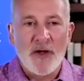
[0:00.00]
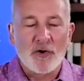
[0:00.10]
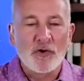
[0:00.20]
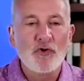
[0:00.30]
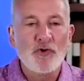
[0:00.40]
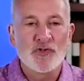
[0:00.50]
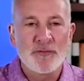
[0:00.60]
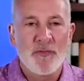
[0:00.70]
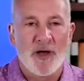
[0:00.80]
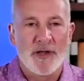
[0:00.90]
They're
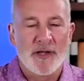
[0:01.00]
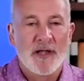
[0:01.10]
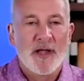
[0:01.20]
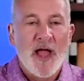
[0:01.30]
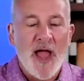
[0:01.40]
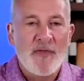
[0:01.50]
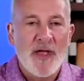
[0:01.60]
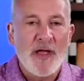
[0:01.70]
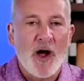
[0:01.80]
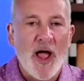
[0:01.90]
losing money, and
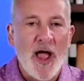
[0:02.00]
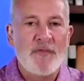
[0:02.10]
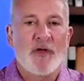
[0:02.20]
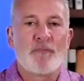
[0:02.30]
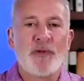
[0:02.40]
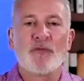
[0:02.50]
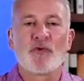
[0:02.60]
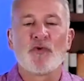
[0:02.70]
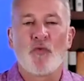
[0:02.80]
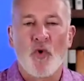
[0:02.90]
they're being
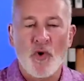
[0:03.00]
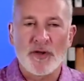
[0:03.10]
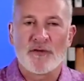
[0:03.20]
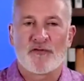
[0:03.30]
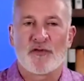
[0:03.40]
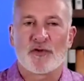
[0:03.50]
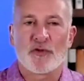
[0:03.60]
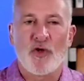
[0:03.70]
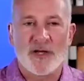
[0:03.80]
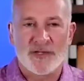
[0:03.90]
rewarded for their
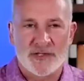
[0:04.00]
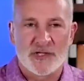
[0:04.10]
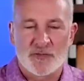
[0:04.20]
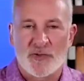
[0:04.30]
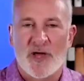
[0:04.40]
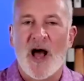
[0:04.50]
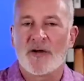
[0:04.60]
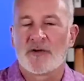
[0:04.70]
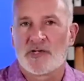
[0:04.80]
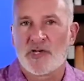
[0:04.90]
losses with
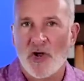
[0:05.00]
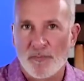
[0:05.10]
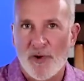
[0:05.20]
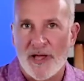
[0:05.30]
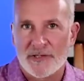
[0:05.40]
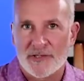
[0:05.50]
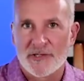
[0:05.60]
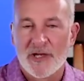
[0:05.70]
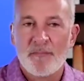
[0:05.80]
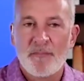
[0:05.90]
higher share
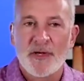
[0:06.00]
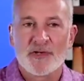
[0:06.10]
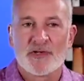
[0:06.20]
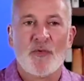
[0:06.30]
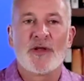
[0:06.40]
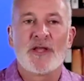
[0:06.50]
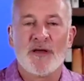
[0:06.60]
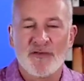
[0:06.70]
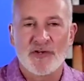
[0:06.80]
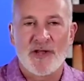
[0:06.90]
prices, because no one
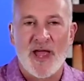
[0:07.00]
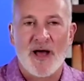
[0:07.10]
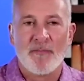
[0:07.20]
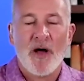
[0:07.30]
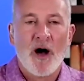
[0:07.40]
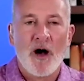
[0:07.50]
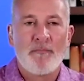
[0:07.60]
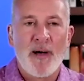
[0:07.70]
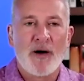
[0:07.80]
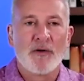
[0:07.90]
gives a damn
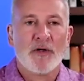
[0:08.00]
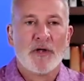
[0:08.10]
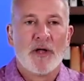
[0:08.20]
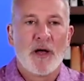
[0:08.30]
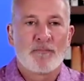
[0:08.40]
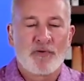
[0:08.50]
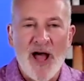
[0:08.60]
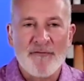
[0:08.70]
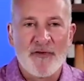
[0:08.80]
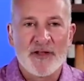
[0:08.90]
about
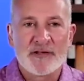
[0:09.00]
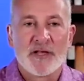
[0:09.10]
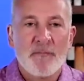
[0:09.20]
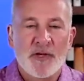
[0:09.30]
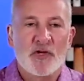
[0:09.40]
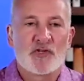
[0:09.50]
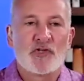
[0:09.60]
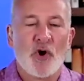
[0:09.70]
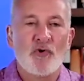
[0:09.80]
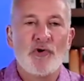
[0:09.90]
profits, because
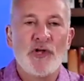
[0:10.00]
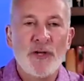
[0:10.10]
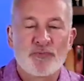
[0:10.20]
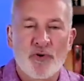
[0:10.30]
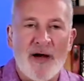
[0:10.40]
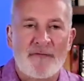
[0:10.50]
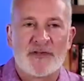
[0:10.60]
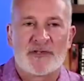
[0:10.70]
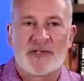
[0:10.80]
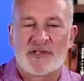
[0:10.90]
you don't need
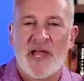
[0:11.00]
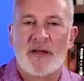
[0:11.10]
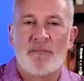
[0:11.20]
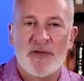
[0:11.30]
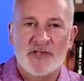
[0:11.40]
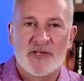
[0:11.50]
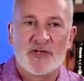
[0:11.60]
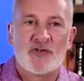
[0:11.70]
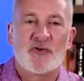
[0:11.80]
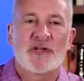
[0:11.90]
profits to stay in
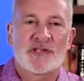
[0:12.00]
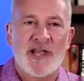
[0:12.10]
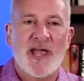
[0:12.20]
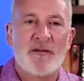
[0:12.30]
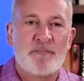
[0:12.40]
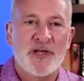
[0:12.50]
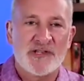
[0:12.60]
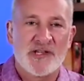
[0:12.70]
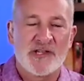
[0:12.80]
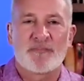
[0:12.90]
business. You can stay in
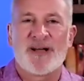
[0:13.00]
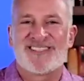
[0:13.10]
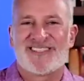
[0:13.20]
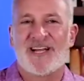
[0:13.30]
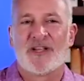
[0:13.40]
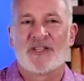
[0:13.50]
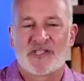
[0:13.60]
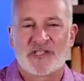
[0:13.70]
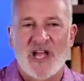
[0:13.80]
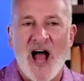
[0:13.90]
business by selling
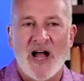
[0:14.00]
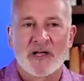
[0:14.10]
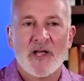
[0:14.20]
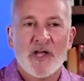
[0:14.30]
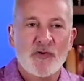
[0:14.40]
stock.